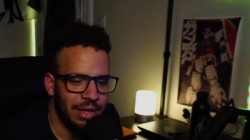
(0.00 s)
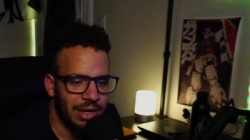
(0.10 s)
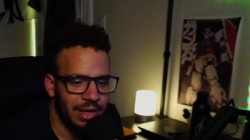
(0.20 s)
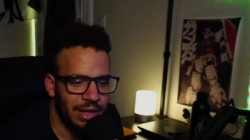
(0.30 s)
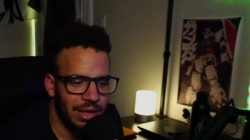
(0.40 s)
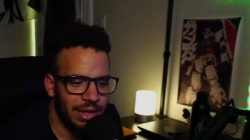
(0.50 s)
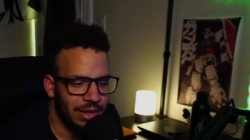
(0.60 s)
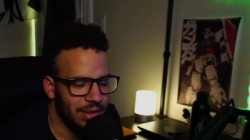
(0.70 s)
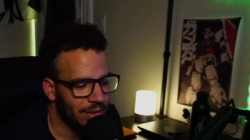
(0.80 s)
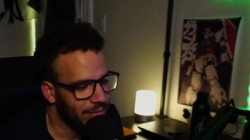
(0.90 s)

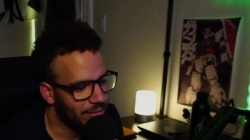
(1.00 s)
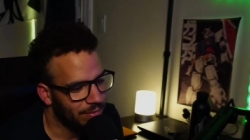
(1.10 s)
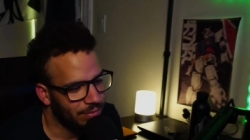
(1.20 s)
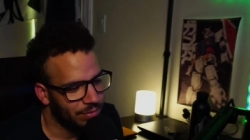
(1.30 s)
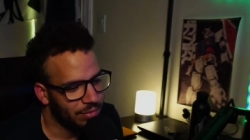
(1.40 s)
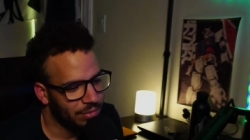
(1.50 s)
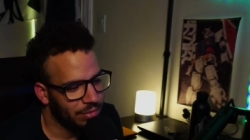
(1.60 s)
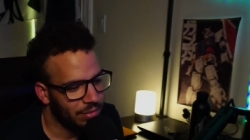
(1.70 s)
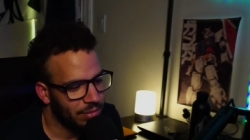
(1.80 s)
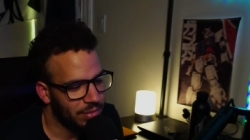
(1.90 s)
And
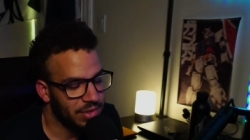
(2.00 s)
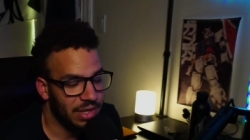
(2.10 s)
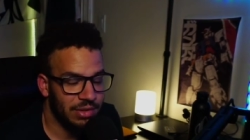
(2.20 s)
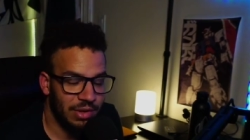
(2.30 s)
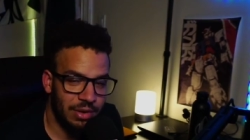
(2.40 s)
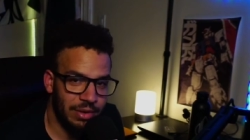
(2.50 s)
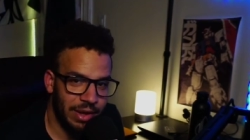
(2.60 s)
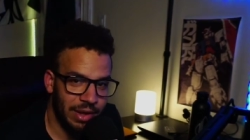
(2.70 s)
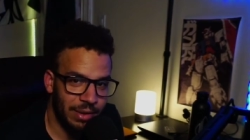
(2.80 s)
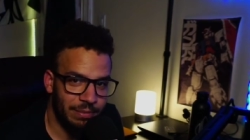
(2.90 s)
besides all
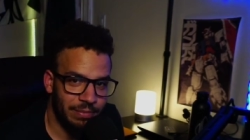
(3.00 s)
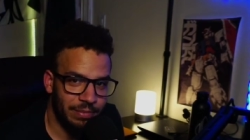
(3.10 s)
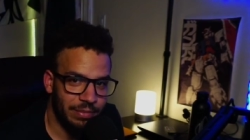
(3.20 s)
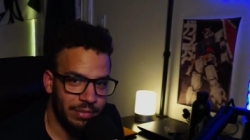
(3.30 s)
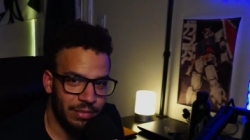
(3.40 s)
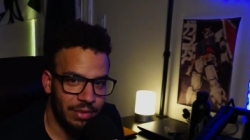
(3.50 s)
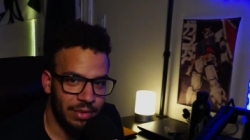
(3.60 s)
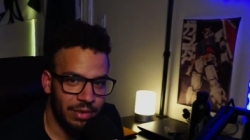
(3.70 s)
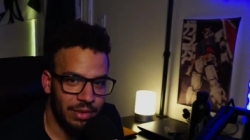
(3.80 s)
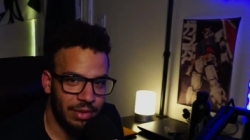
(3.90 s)
that,
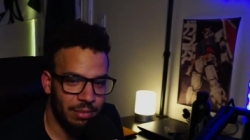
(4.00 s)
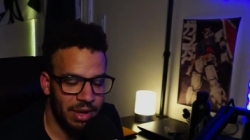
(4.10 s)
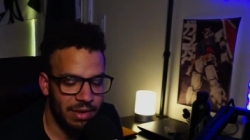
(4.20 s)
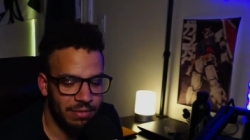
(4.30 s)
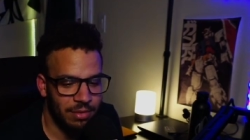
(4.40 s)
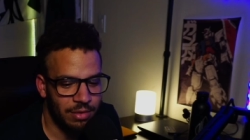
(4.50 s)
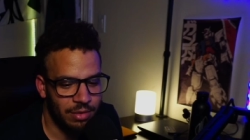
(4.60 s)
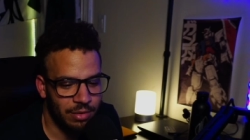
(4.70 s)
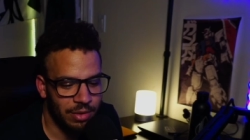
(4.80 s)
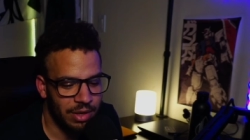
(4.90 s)
the main
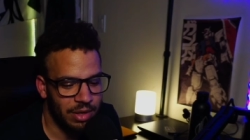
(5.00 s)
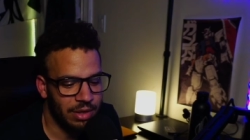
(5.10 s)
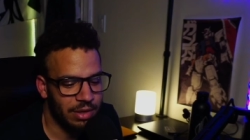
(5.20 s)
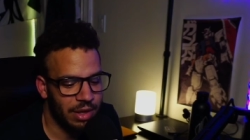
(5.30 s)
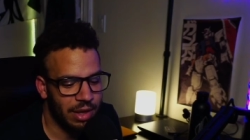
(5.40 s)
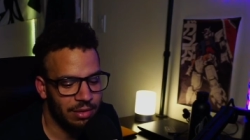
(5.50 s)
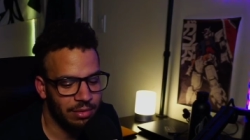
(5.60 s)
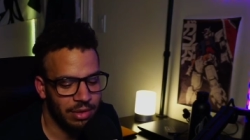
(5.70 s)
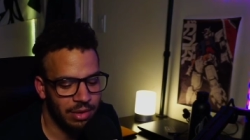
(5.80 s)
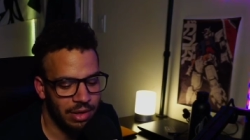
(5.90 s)
focal thing that I
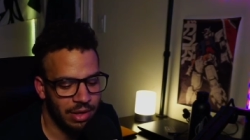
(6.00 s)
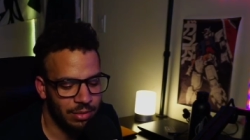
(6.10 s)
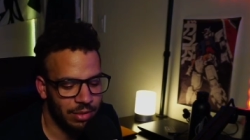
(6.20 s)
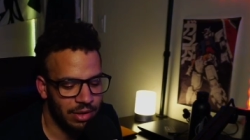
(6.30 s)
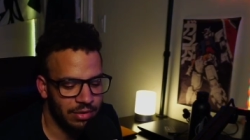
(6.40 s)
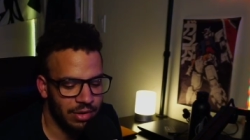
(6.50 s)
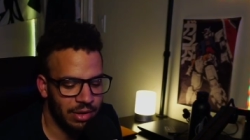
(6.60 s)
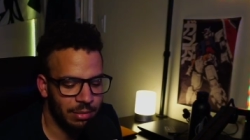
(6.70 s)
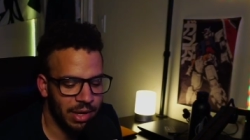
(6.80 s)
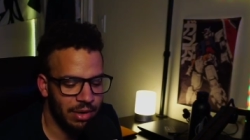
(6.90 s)
really kind of want to talk
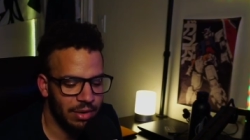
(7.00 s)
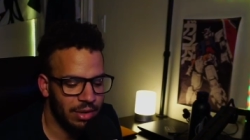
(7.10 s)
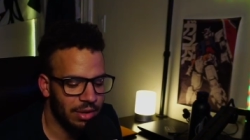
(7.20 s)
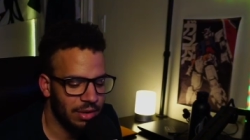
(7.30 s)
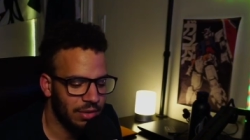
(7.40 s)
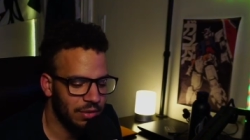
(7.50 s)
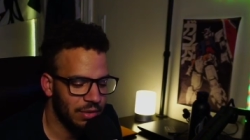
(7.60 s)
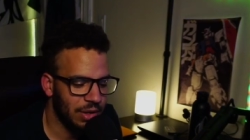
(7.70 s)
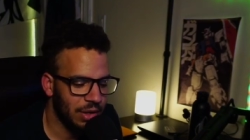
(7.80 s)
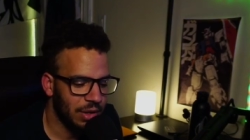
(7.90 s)
about is
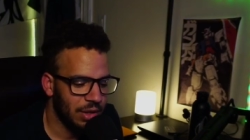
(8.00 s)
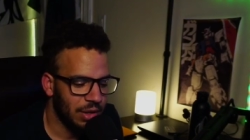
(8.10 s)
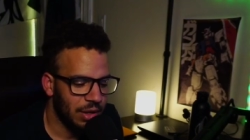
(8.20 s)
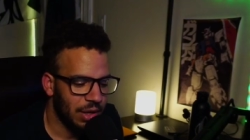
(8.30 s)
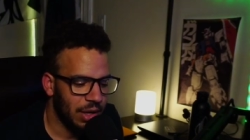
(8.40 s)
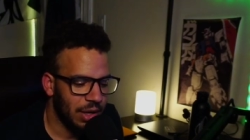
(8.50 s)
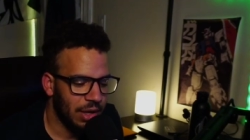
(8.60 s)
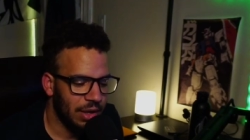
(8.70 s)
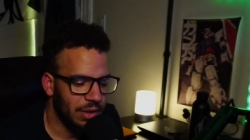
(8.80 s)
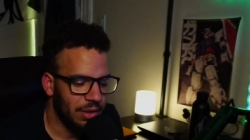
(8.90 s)

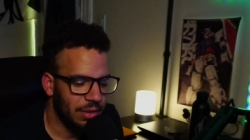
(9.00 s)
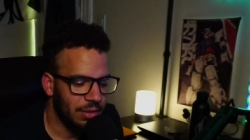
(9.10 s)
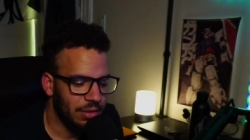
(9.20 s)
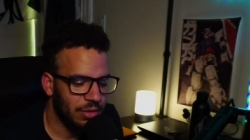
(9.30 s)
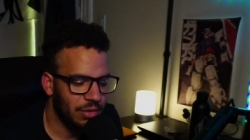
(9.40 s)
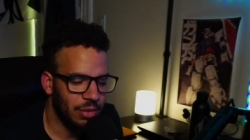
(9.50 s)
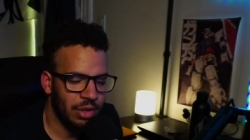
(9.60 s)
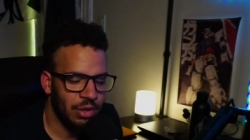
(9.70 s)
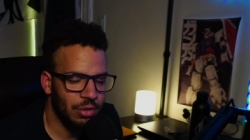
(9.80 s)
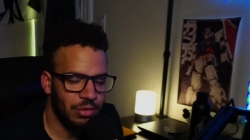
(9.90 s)
uh,
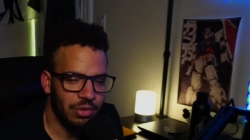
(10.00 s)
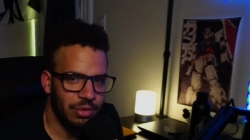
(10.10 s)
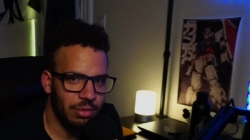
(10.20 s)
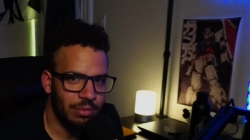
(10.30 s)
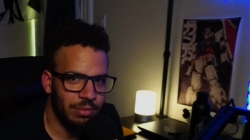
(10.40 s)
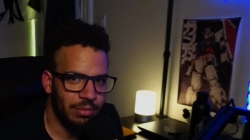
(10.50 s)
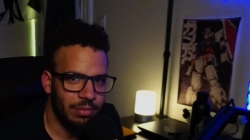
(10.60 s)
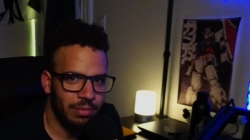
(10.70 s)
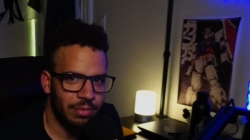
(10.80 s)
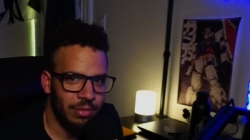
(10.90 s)
doing YouTube
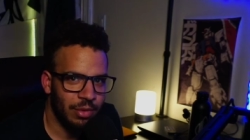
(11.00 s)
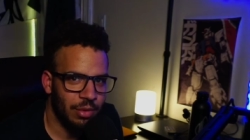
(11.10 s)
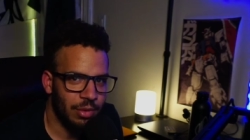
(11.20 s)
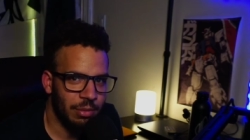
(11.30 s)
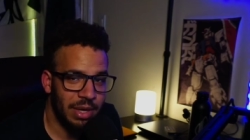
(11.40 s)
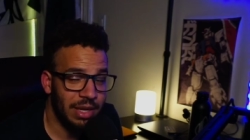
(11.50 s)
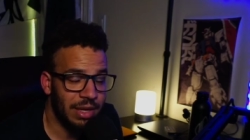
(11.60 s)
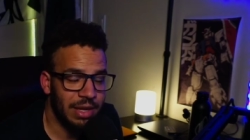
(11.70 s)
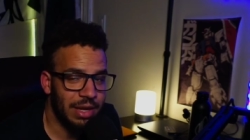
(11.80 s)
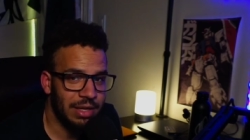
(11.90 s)
or making
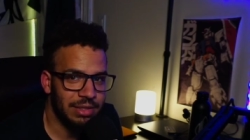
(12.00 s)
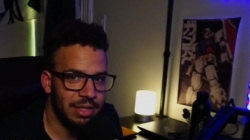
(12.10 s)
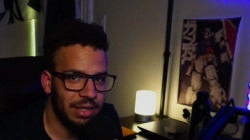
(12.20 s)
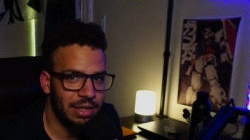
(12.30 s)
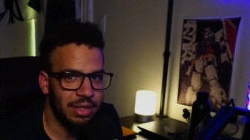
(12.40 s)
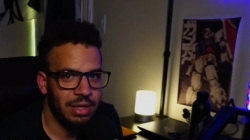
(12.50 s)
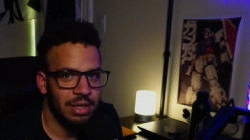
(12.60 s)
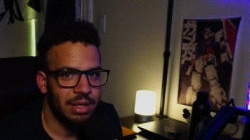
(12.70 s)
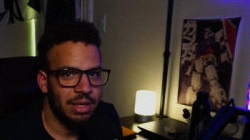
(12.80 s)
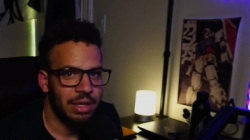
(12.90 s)
content
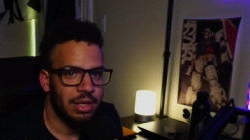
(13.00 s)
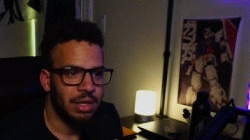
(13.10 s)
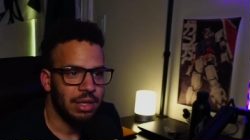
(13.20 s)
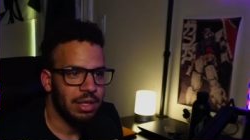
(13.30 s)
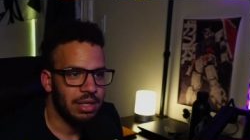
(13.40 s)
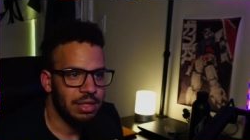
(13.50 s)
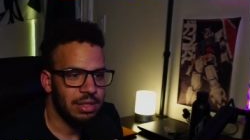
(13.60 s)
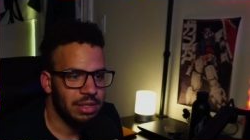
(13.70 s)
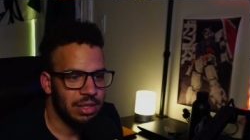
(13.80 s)
is